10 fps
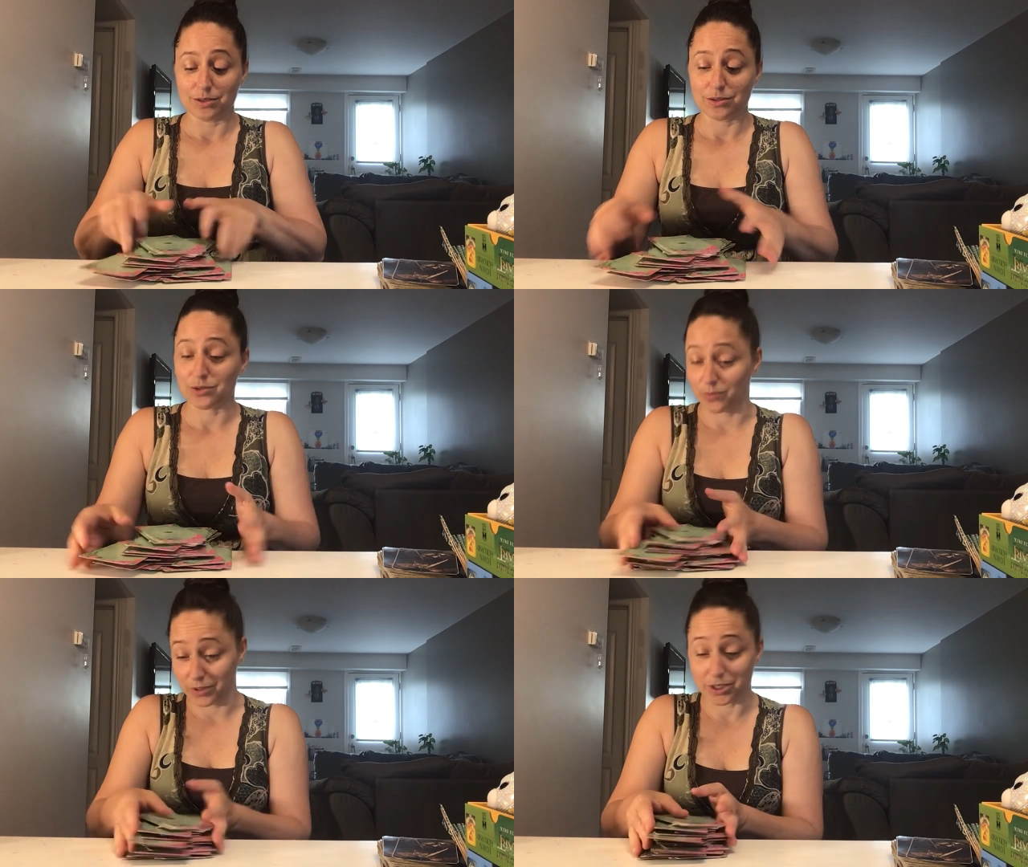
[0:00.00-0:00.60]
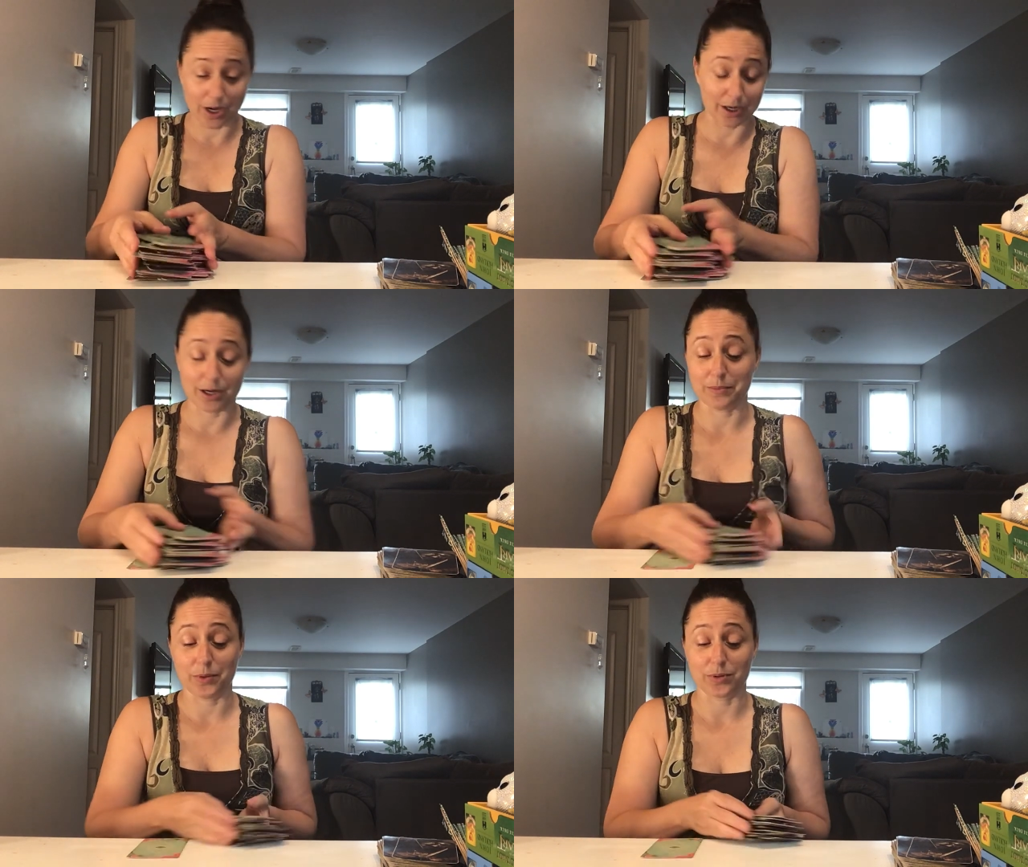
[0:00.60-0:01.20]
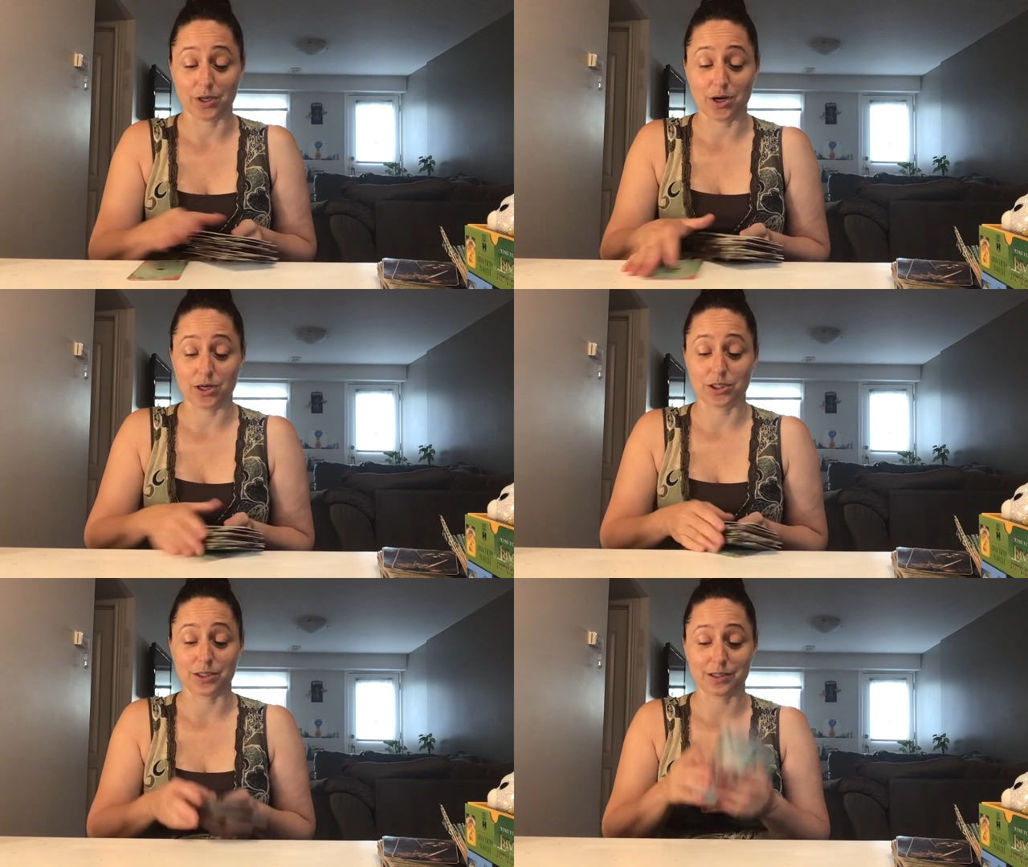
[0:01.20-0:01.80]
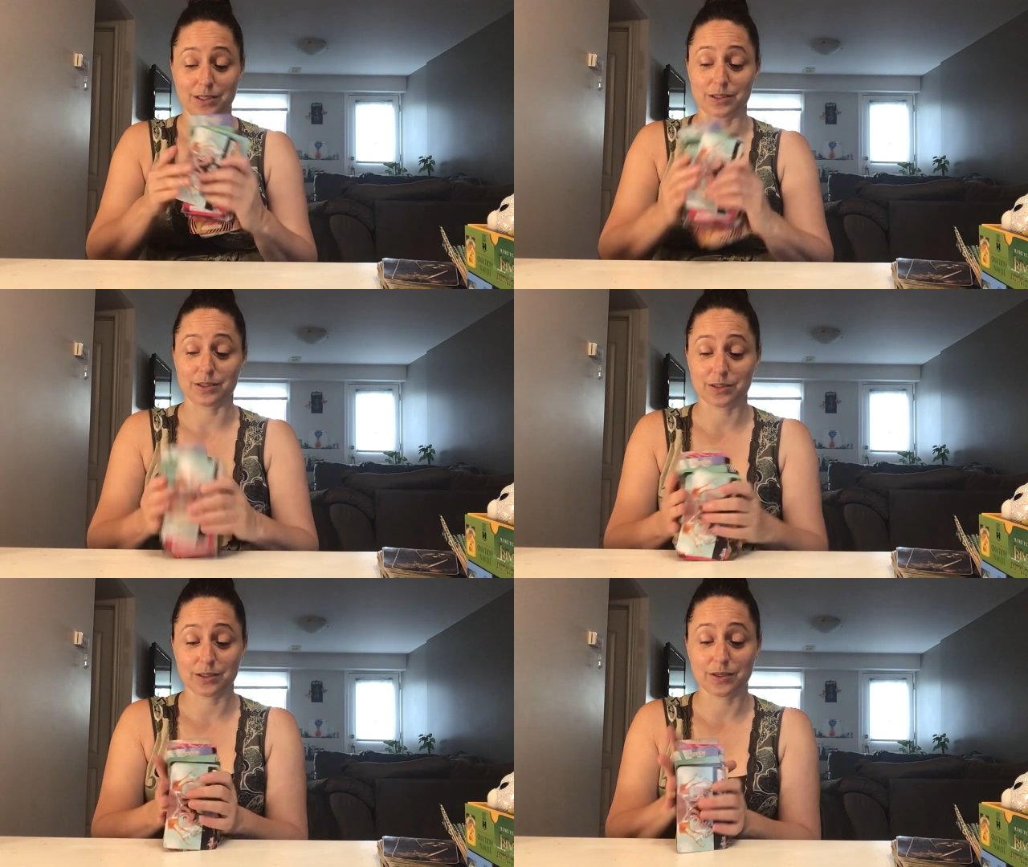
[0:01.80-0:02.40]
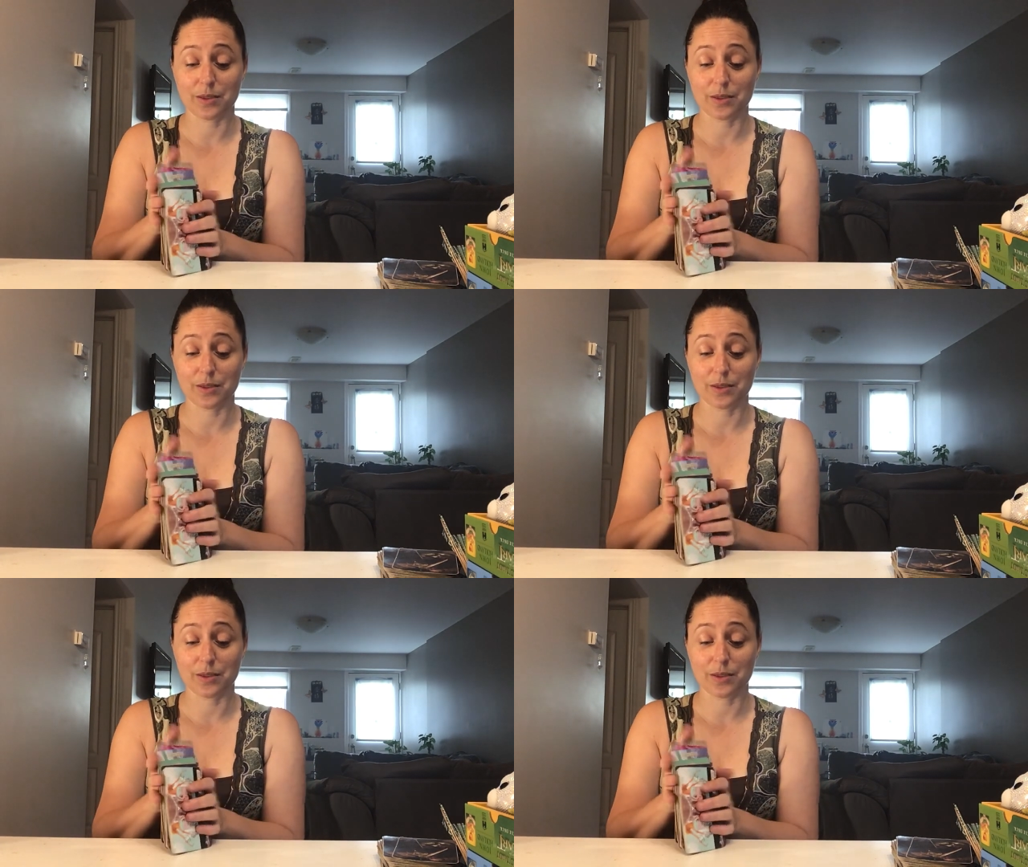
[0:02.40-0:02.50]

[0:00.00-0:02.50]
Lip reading: So we're talking about the consciousness.